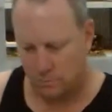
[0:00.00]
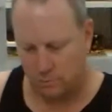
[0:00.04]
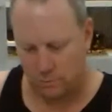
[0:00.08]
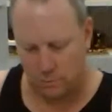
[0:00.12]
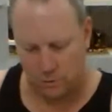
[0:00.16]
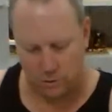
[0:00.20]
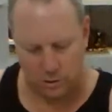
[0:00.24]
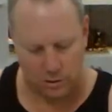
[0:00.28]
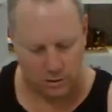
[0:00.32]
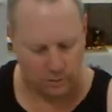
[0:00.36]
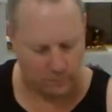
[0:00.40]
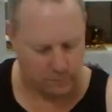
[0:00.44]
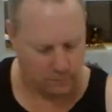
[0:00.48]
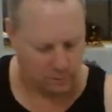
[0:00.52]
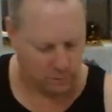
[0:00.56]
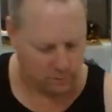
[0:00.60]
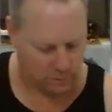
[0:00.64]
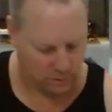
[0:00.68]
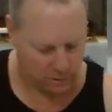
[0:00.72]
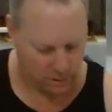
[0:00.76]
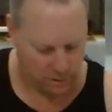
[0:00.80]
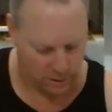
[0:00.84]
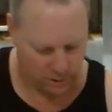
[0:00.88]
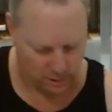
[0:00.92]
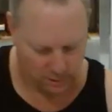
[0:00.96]
Might have a
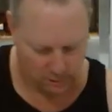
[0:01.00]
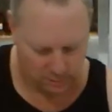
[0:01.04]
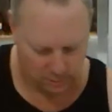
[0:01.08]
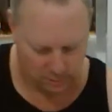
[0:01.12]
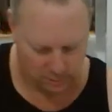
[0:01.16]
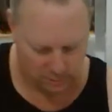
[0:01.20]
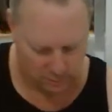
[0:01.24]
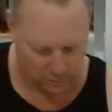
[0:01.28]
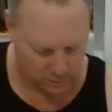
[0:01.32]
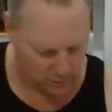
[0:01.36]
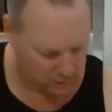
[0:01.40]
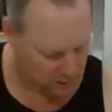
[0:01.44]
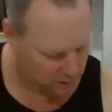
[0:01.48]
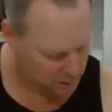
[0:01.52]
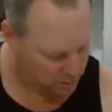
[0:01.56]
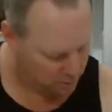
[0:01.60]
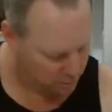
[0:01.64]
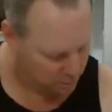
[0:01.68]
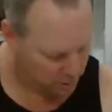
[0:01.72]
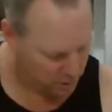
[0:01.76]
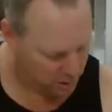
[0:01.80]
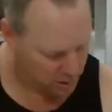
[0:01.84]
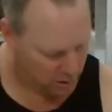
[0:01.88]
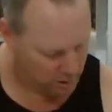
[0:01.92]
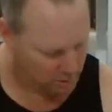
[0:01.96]
look at that. See how
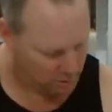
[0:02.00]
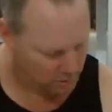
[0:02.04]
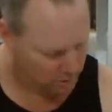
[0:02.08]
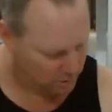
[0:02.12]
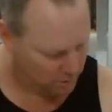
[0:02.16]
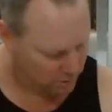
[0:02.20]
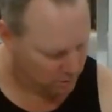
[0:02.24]
we go.